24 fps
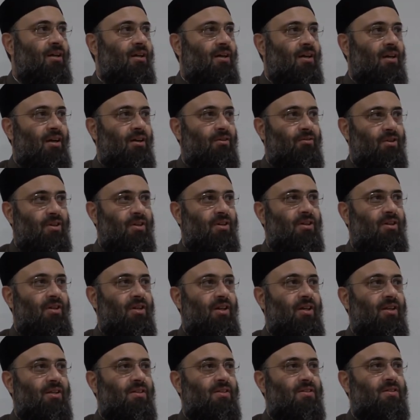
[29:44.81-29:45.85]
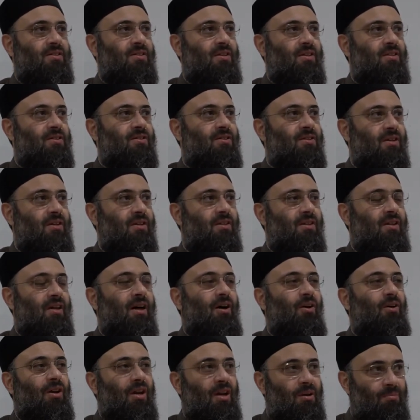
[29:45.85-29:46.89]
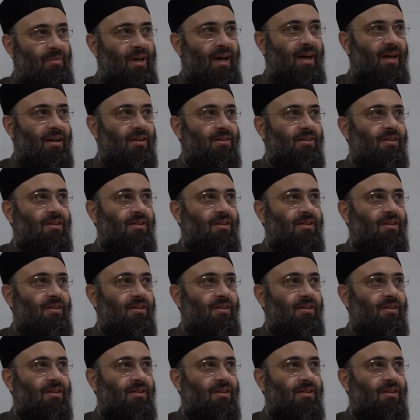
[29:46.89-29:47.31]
Verily, it is the ulama,